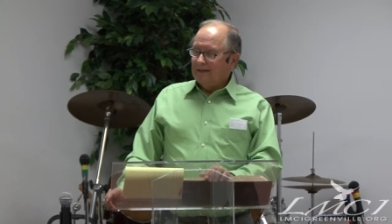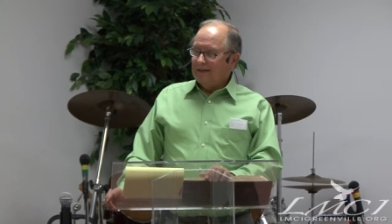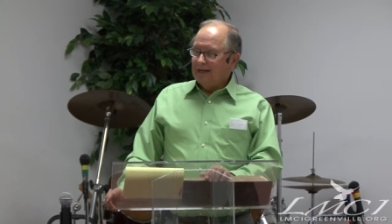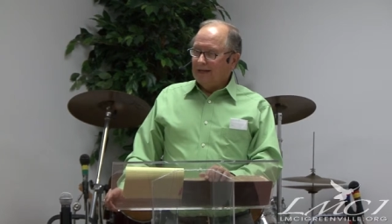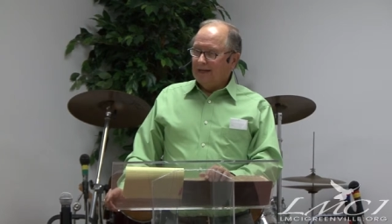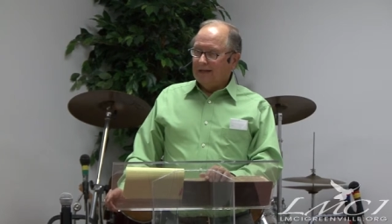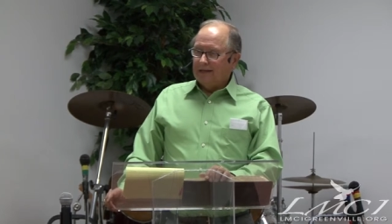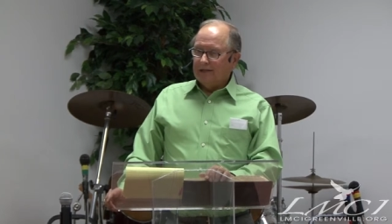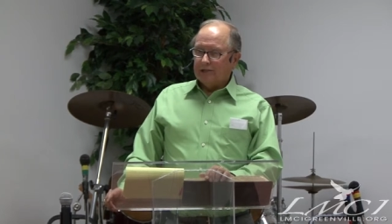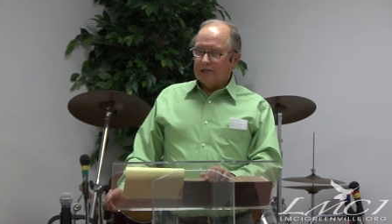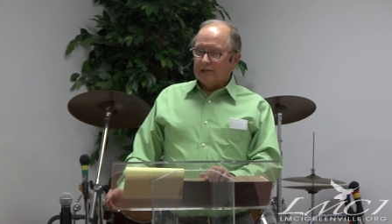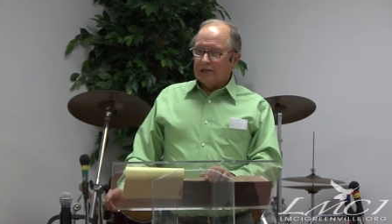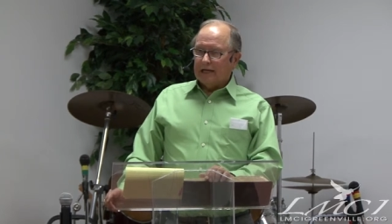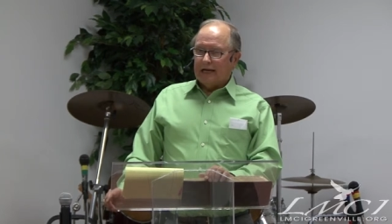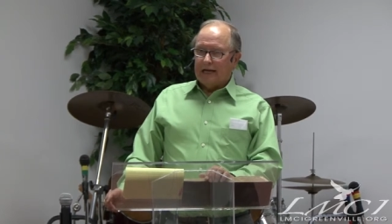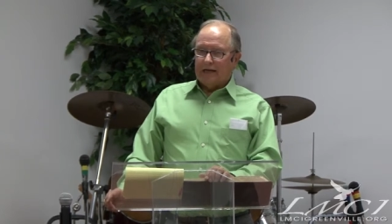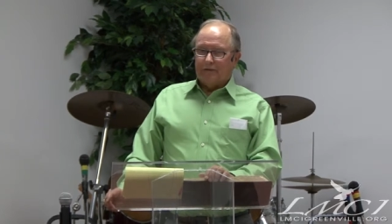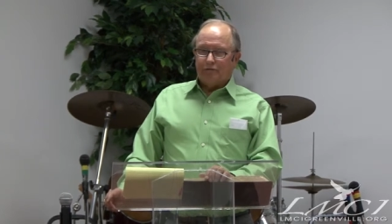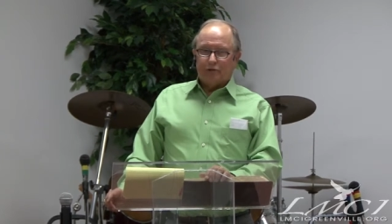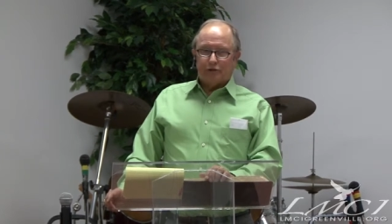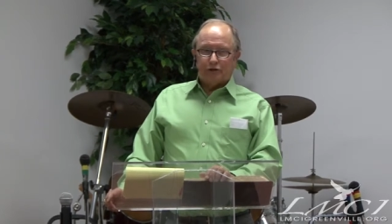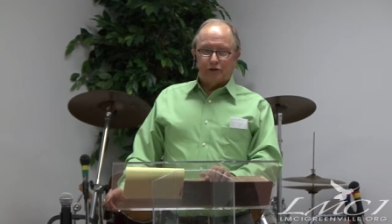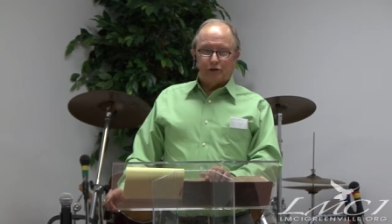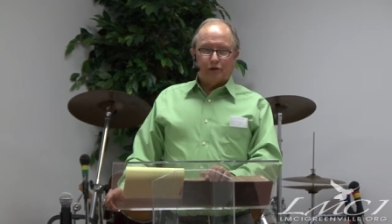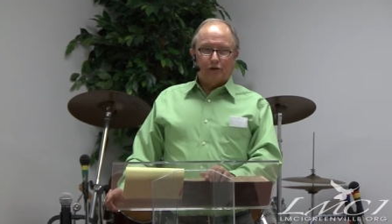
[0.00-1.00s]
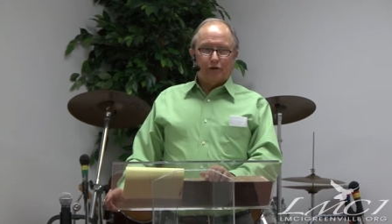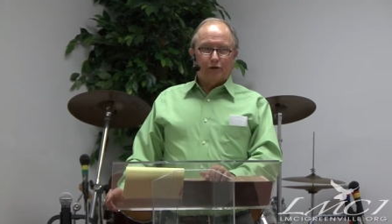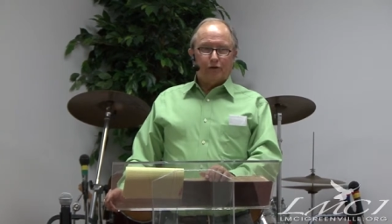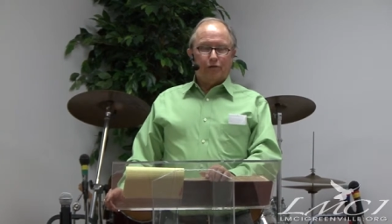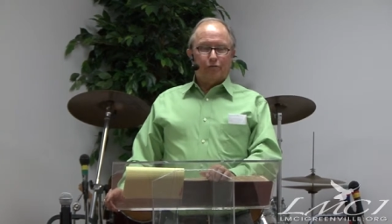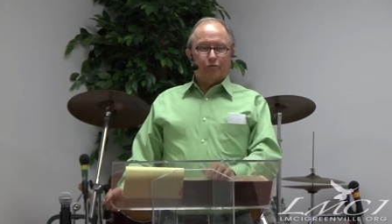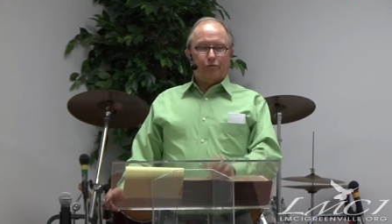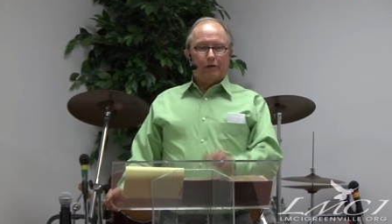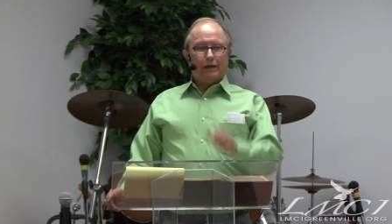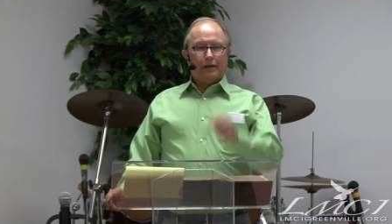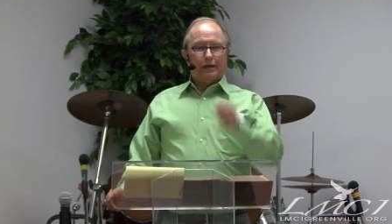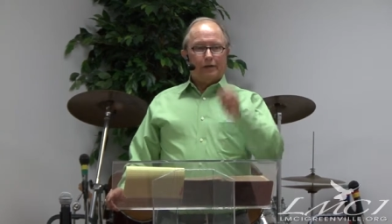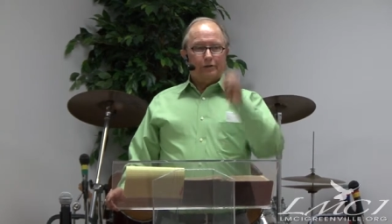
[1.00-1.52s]
and his life was turned
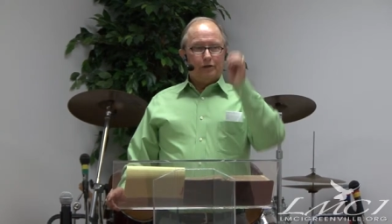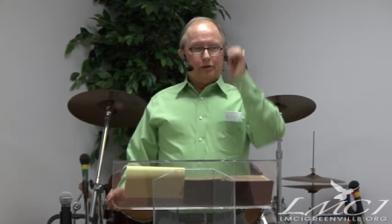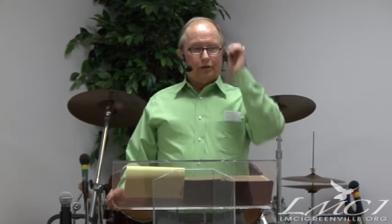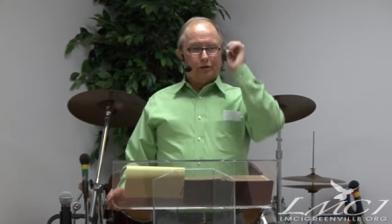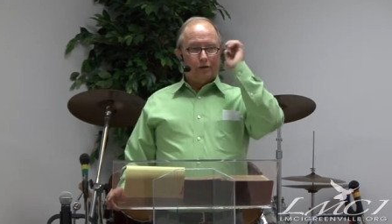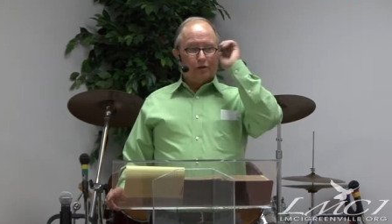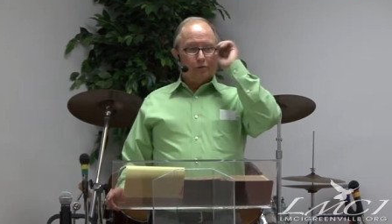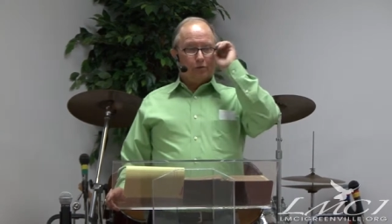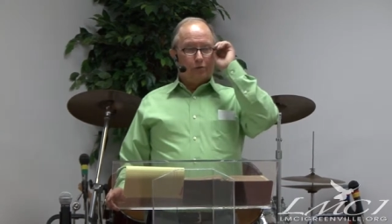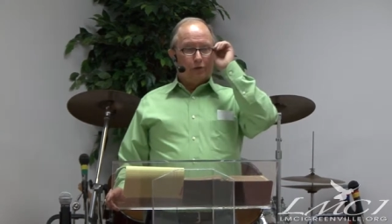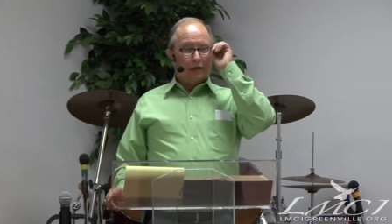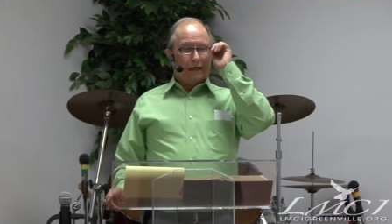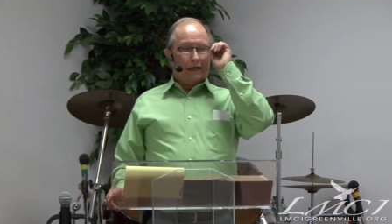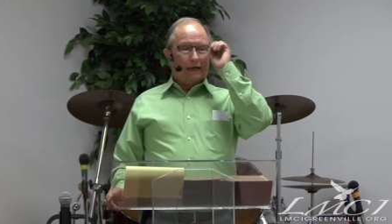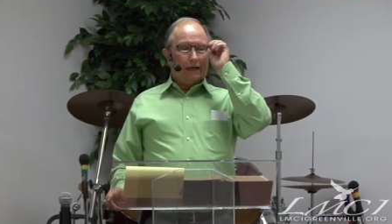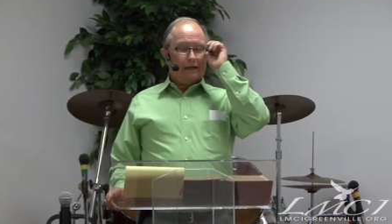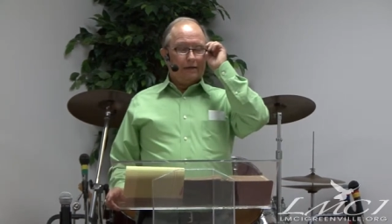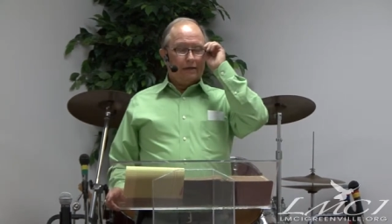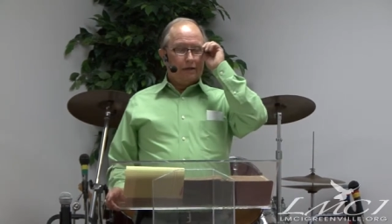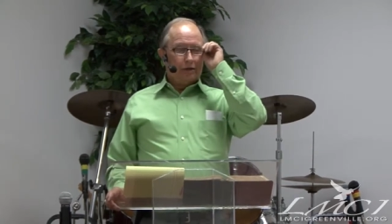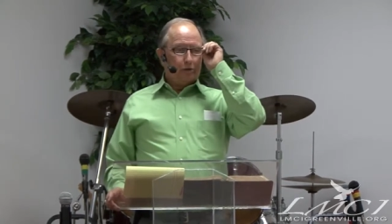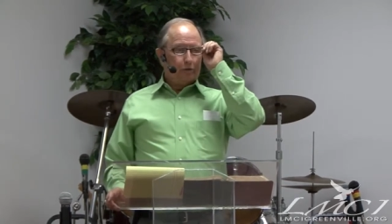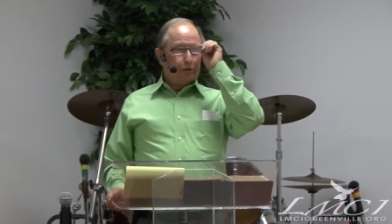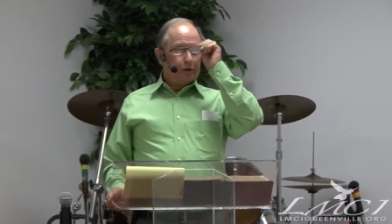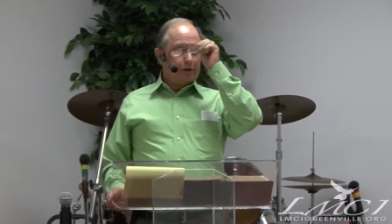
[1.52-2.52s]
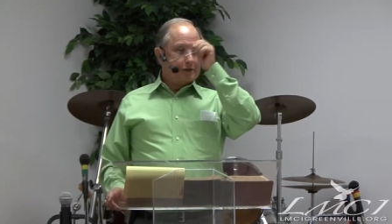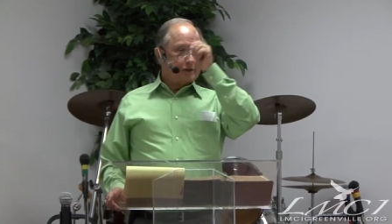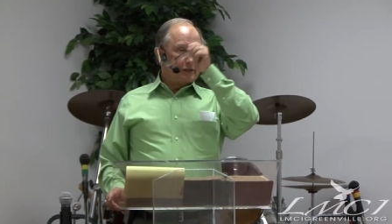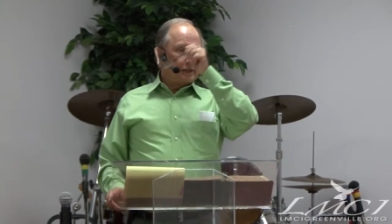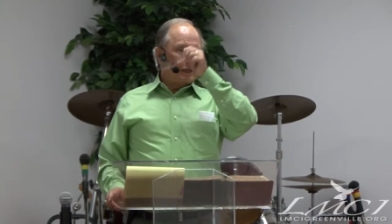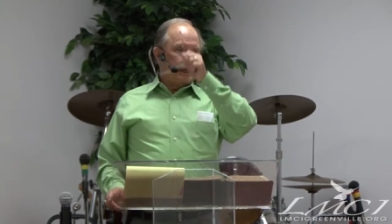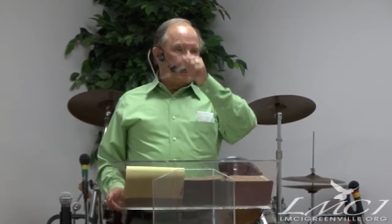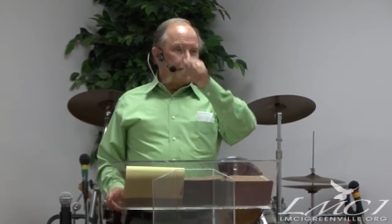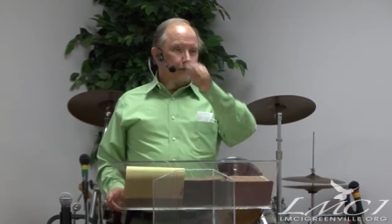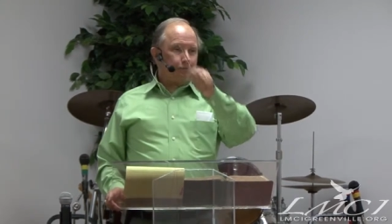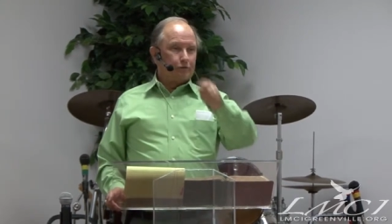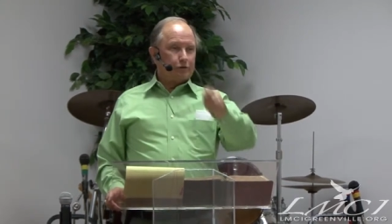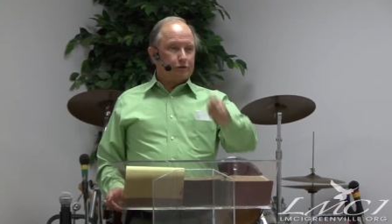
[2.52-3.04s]
around. You know why I know his
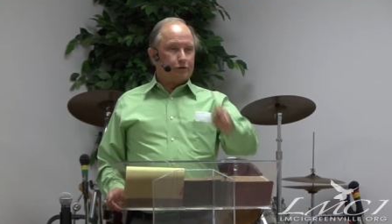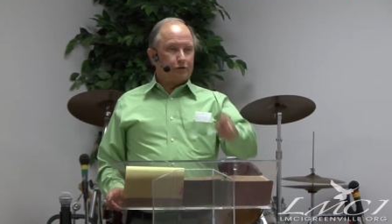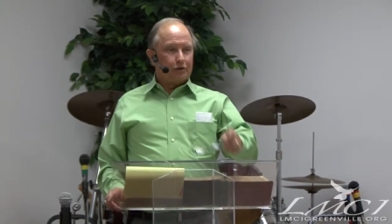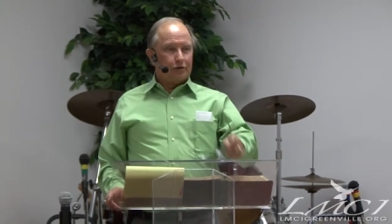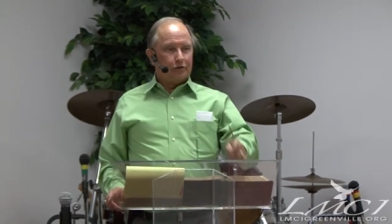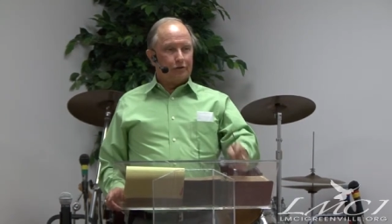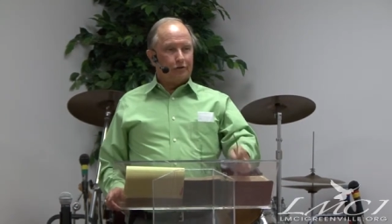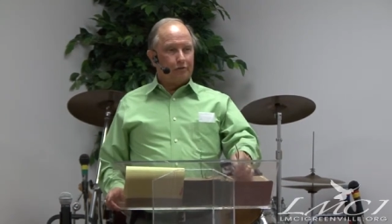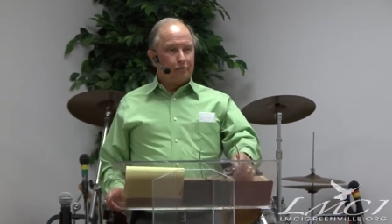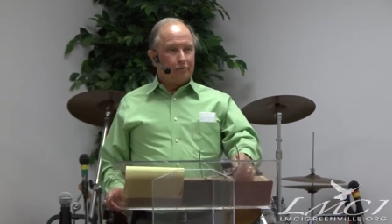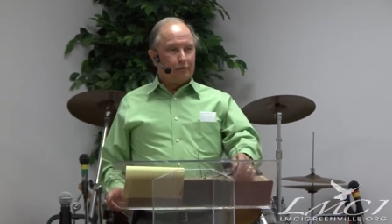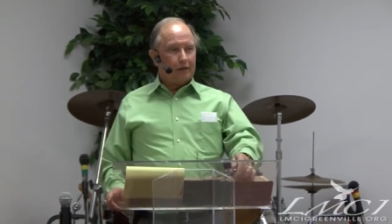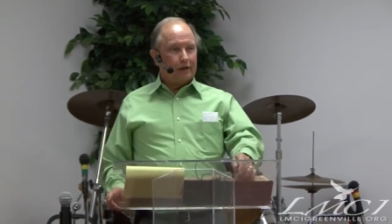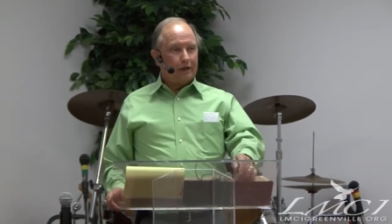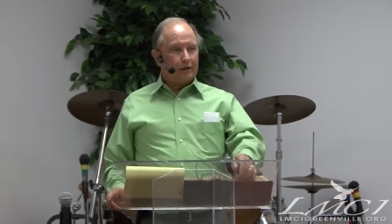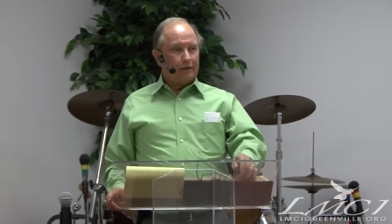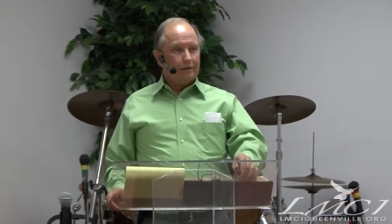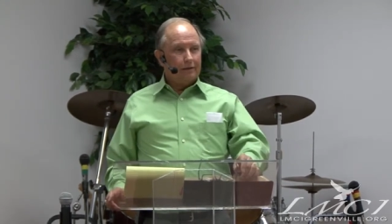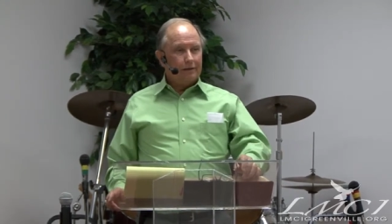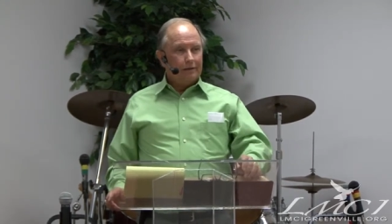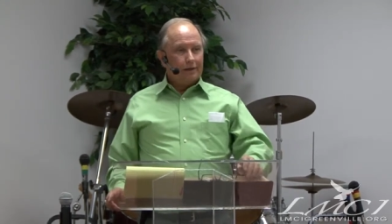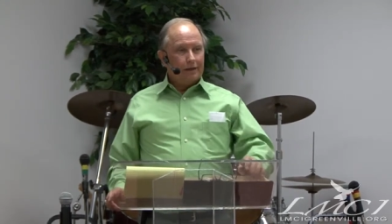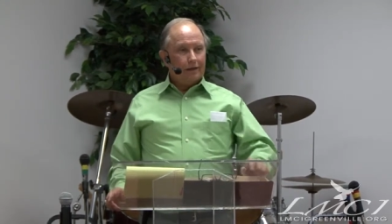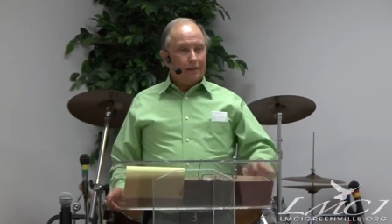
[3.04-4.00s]
life was turned around?